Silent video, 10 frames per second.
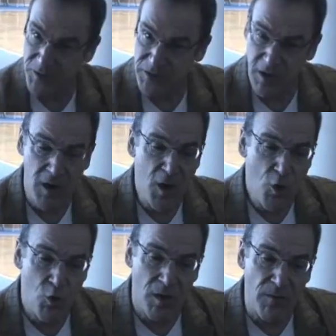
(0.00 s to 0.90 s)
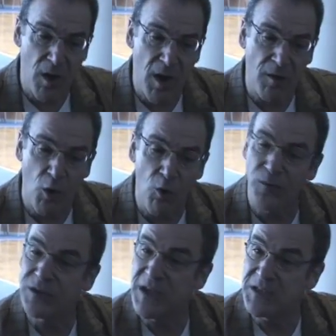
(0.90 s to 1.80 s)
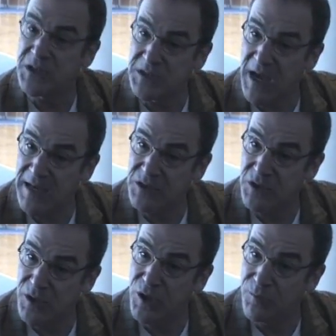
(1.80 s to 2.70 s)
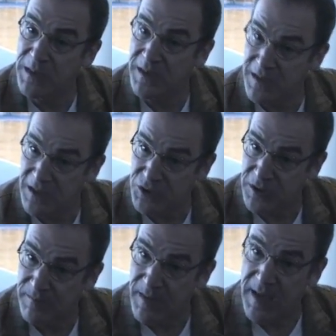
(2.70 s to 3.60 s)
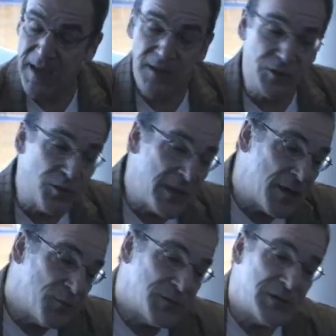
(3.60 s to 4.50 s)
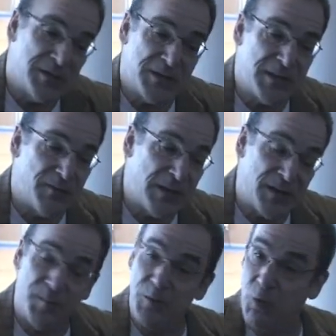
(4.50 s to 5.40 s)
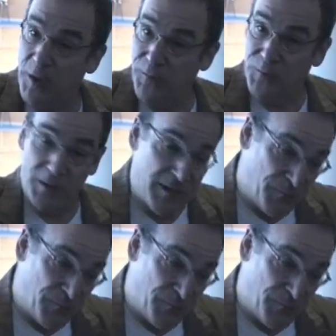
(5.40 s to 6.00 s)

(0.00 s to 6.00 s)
writers are, who are oversensitized to the human condition. So that oversensitivity can be wonderful